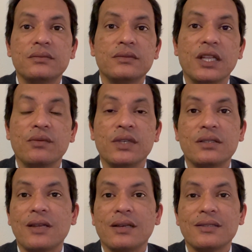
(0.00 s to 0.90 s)
then we
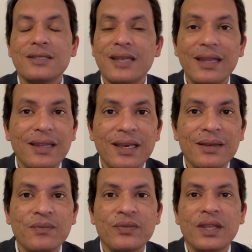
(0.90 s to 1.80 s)
start
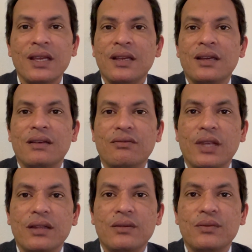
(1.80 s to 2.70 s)
standing,
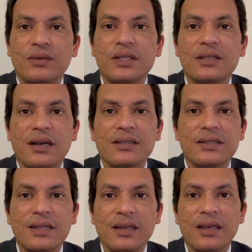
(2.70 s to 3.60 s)
then we start
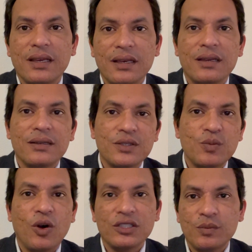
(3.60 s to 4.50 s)
taking
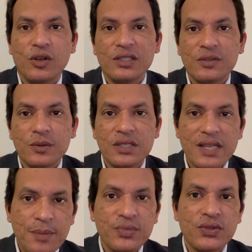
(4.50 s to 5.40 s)
small, small
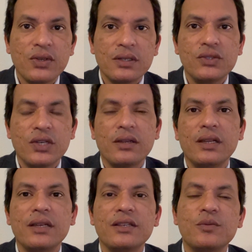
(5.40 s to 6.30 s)
steps.
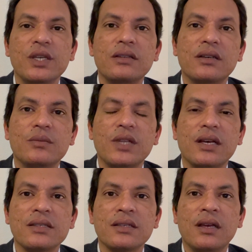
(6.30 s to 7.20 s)
Generally, it is being termed
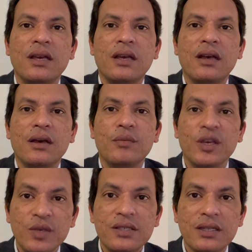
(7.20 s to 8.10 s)
as
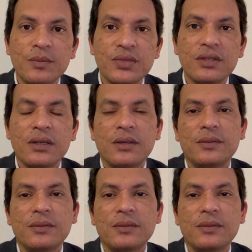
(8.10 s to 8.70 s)
baby steps.